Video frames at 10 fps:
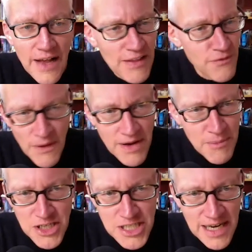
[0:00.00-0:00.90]
That's
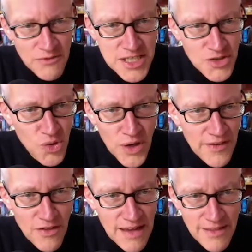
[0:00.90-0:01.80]
very much how Richard
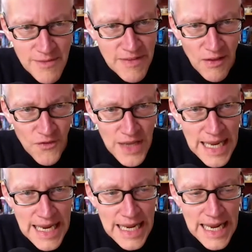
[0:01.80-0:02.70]
Dawkins sees himself.
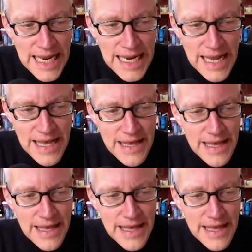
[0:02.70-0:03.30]
He